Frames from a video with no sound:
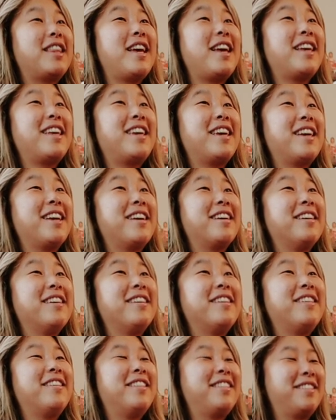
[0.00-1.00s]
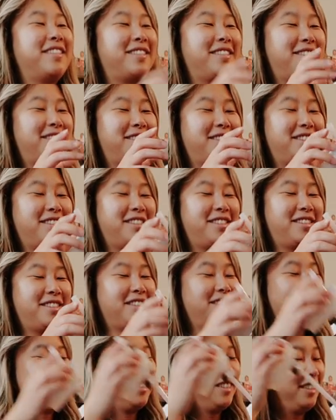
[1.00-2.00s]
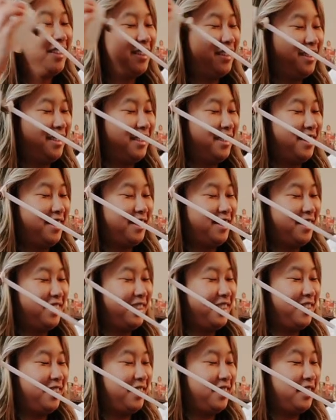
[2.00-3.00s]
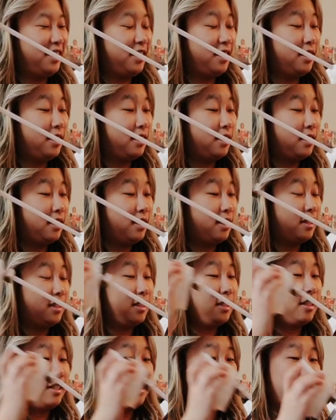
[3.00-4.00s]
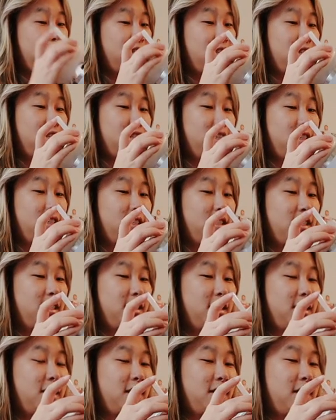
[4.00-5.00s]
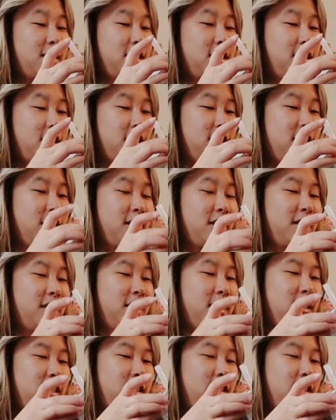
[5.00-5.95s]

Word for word: Thank you. We should open the gift that Wendy sent to us. Okay. All right. I shall.